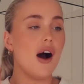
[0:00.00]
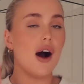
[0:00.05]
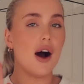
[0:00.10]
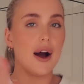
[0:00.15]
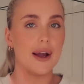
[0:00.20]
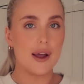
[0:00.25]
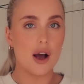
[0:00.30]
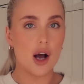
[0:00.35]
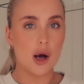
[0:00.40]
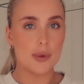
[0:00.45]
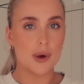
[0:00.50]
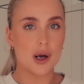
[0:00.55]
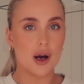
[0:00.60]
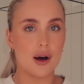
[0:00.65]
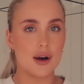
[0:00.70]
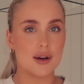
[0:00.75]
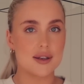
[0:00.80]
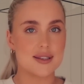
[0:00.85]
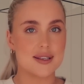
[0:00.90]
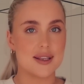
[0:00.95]
i-Harbour
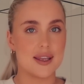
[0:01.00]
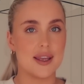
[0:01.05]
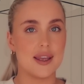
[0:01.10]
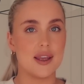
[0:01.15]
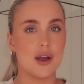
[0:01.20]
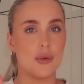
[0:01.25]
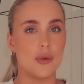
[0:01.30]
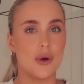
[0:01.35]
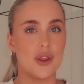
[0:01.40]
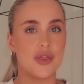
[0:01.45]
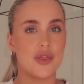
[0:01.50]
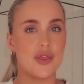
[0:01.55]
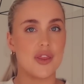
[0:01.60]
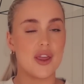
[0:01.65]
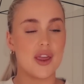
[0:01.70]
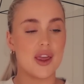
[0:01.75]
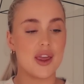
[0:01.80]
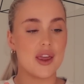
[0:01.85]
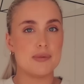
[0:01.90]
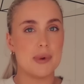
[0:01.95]
car seat with
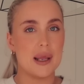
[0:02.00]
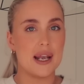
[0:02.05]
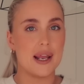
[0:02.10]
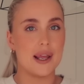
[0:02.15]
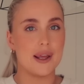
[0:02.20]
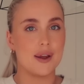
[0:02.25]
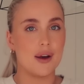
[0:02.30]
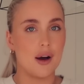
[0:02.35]
the spinning